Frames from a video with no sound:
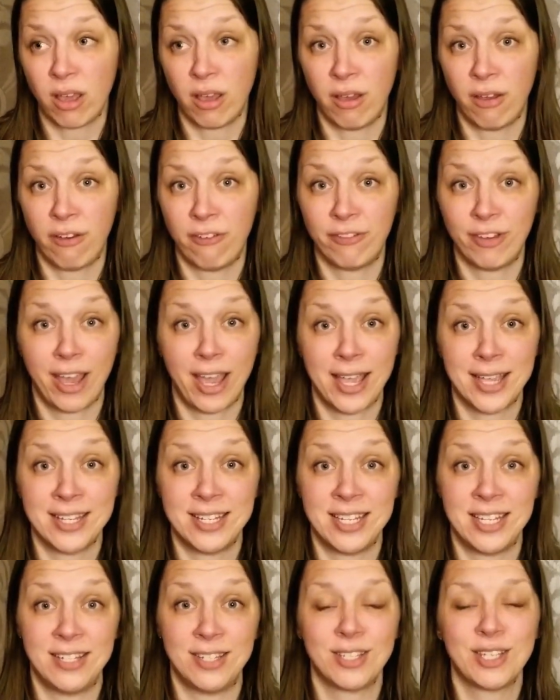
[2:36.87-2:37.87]
of
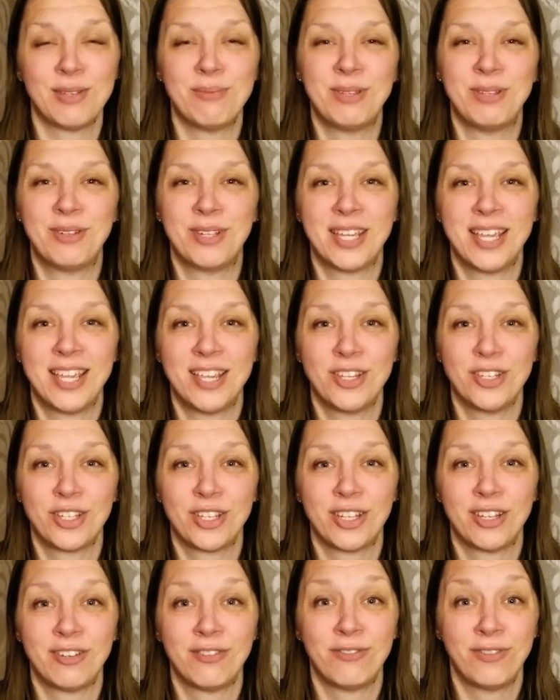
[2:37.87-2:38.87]
ID's
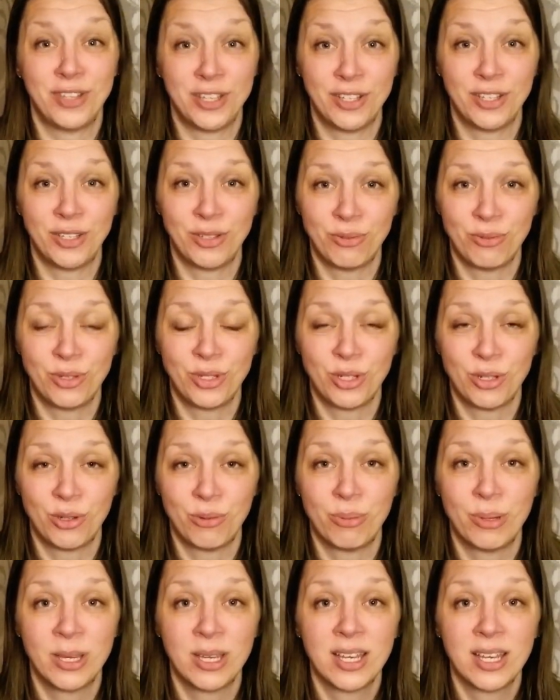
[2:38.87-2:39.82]
communication via YouTube,